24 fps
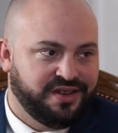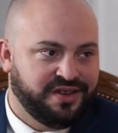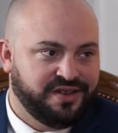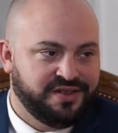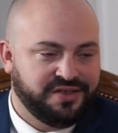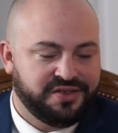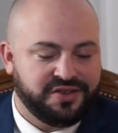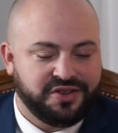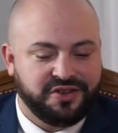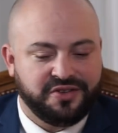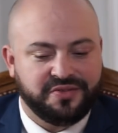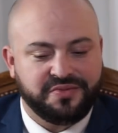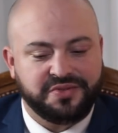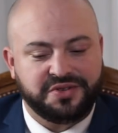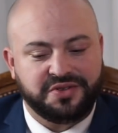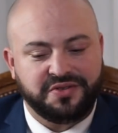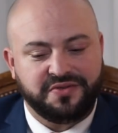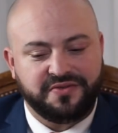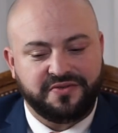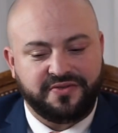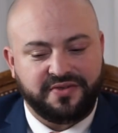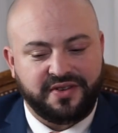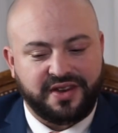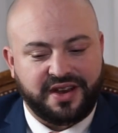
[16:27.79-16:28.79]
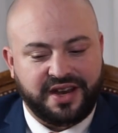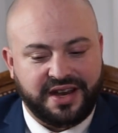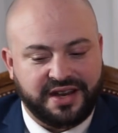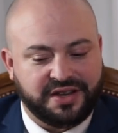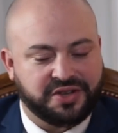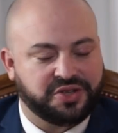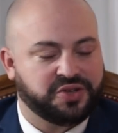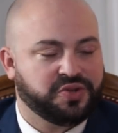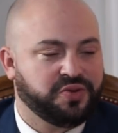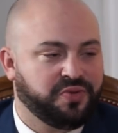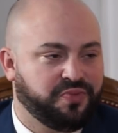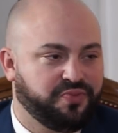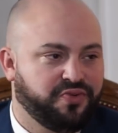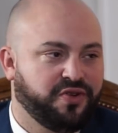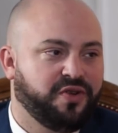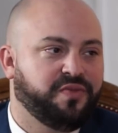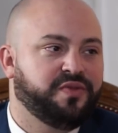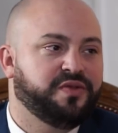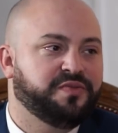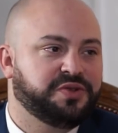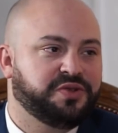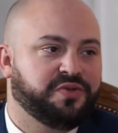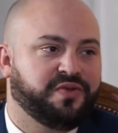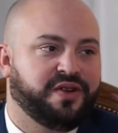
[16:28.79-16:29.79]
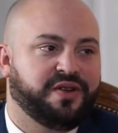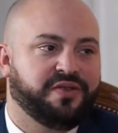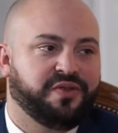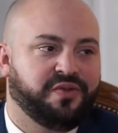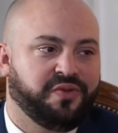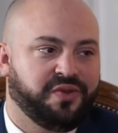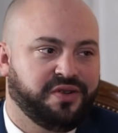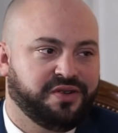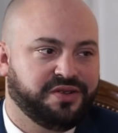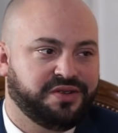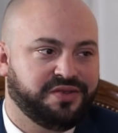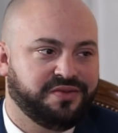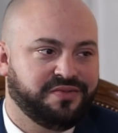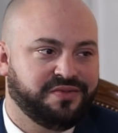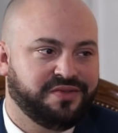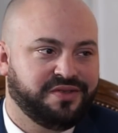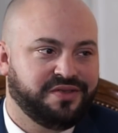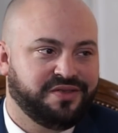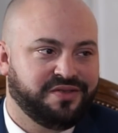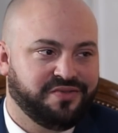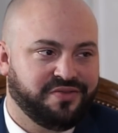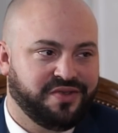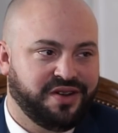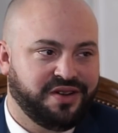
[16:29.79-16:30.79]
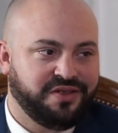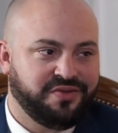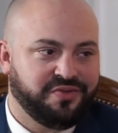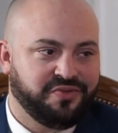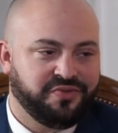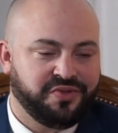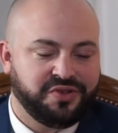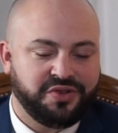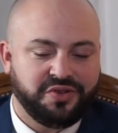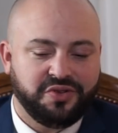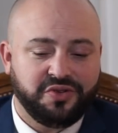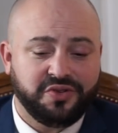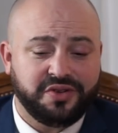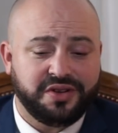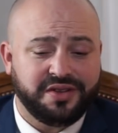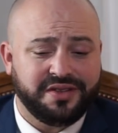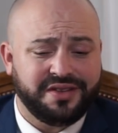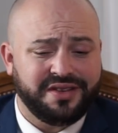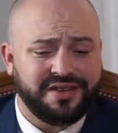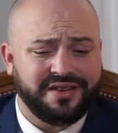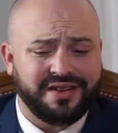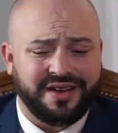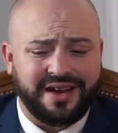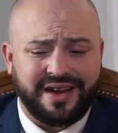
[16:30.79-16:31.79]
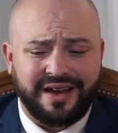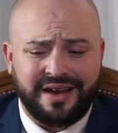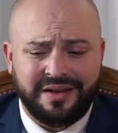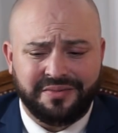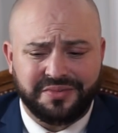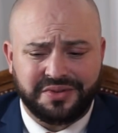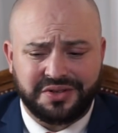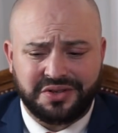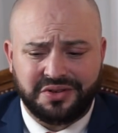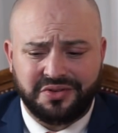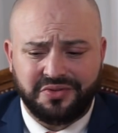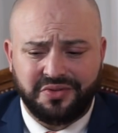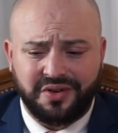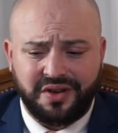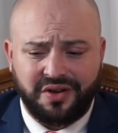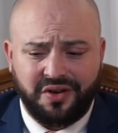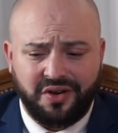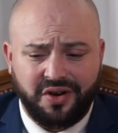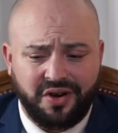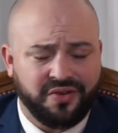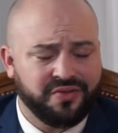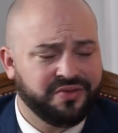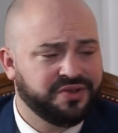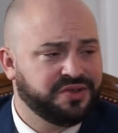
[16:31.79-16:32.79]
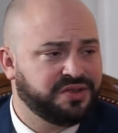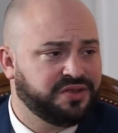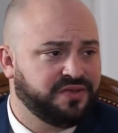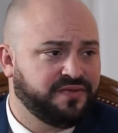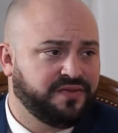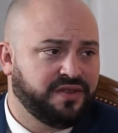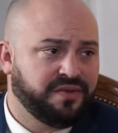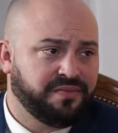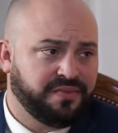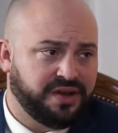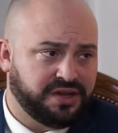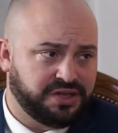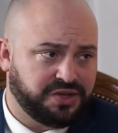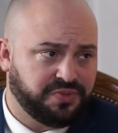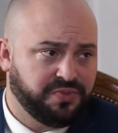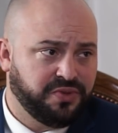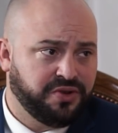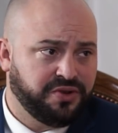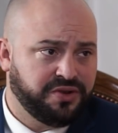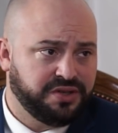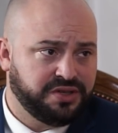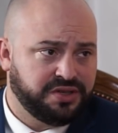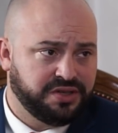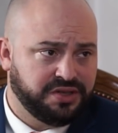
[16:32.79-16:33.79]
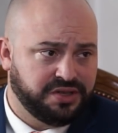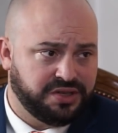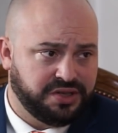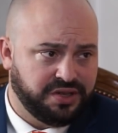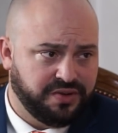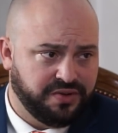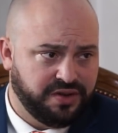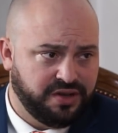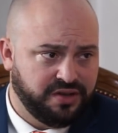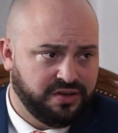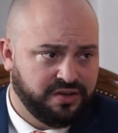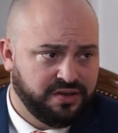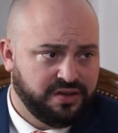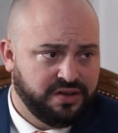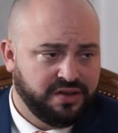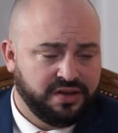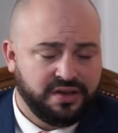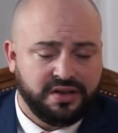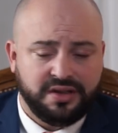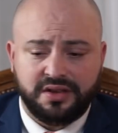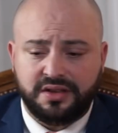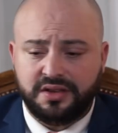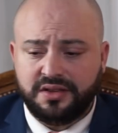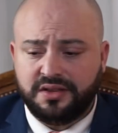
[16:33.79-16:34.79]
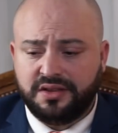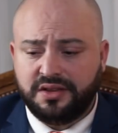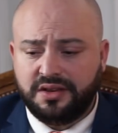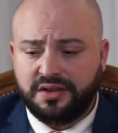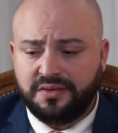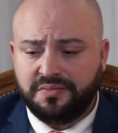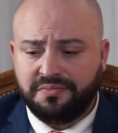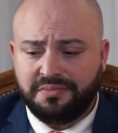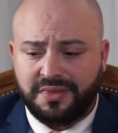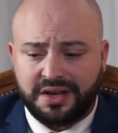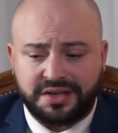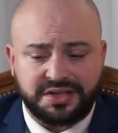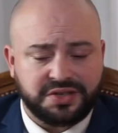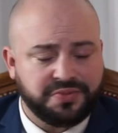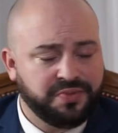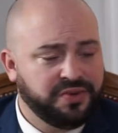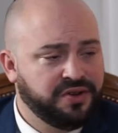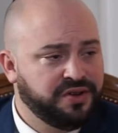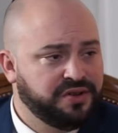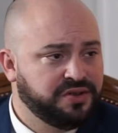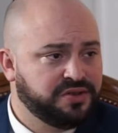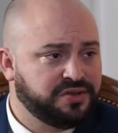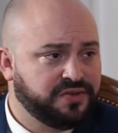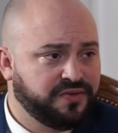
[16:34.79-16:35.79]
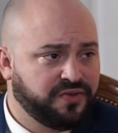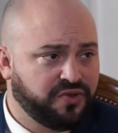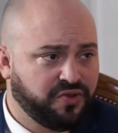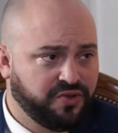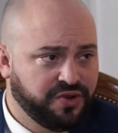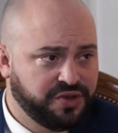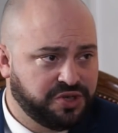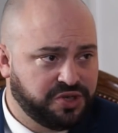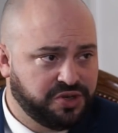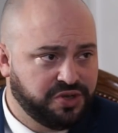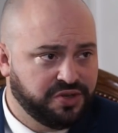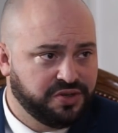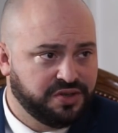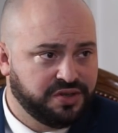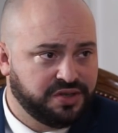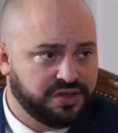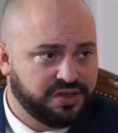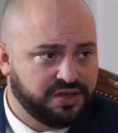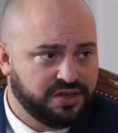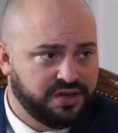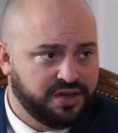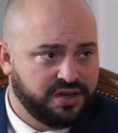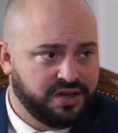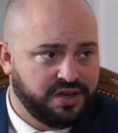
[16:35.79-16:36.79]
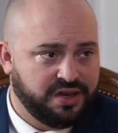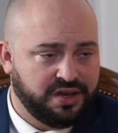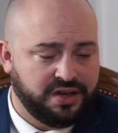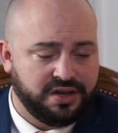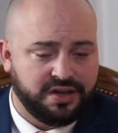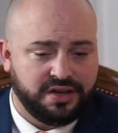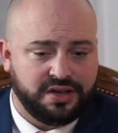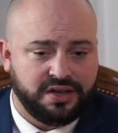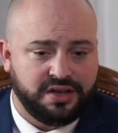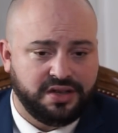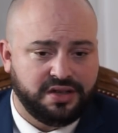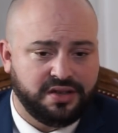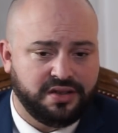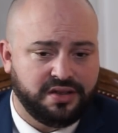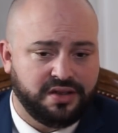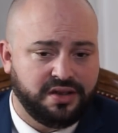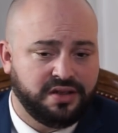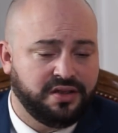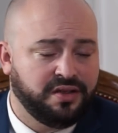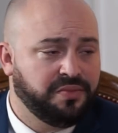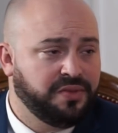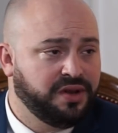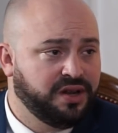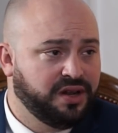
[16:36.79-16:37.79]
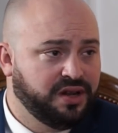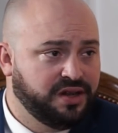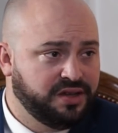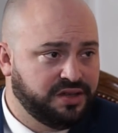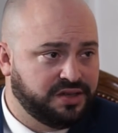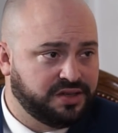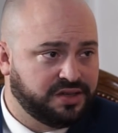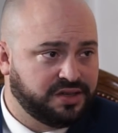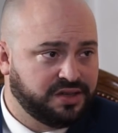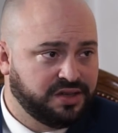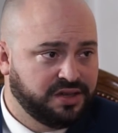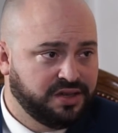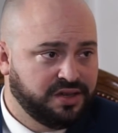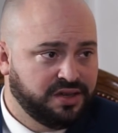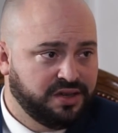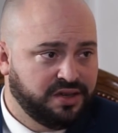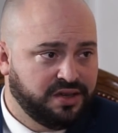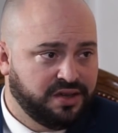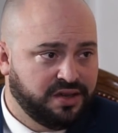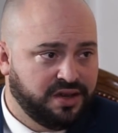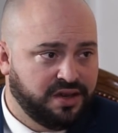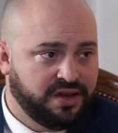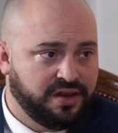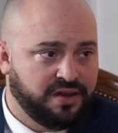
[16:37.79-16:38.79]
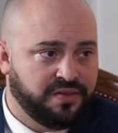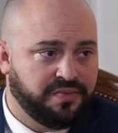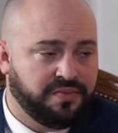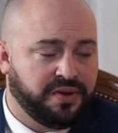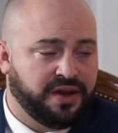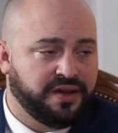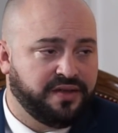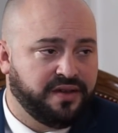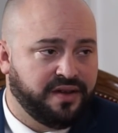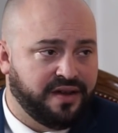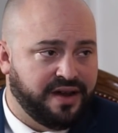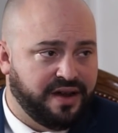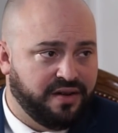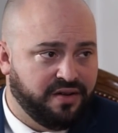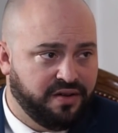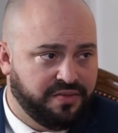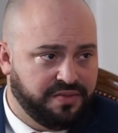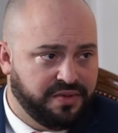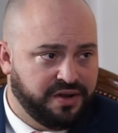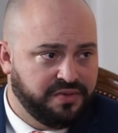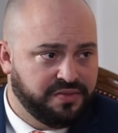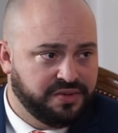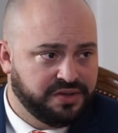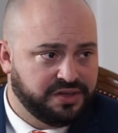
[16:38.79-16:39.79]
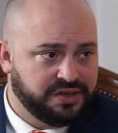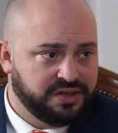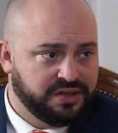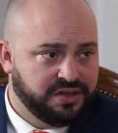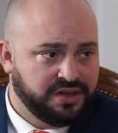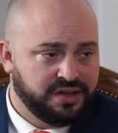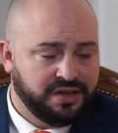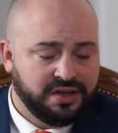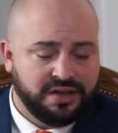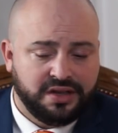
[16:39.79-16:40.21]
in terms of actual problems around the world, right? When you look at the absolute horrors of the mass murders in Syria, the mass murders of Christians in the Middle East by their Arab neighbors,